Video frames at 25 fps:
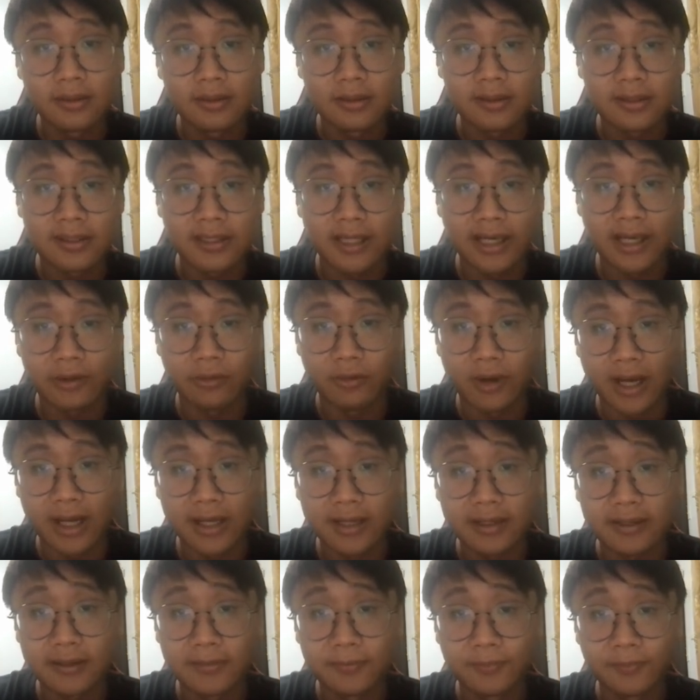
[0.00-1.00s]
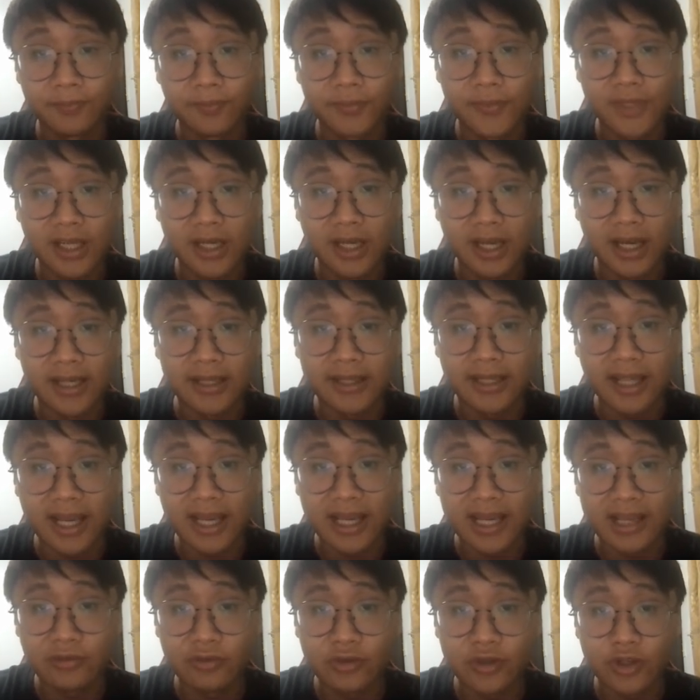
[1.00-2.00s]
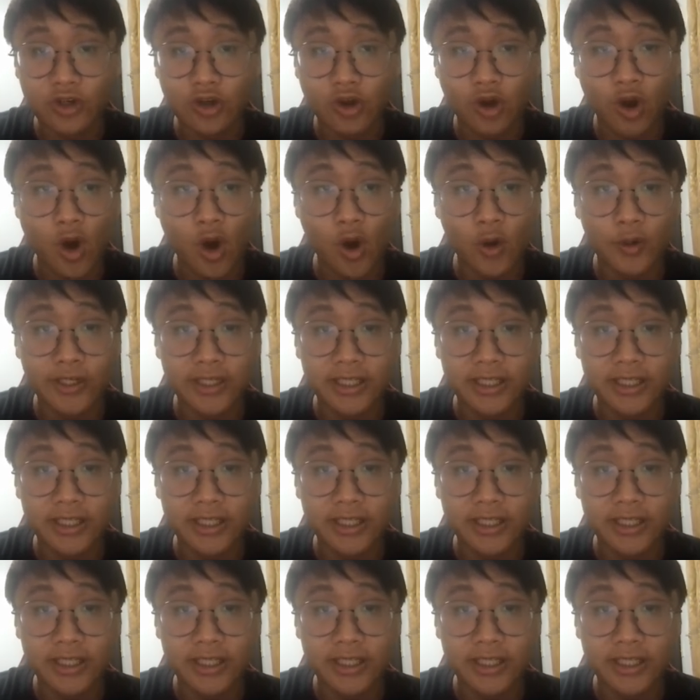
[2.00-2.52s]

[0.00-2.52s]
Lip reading: Stay right, and then if you call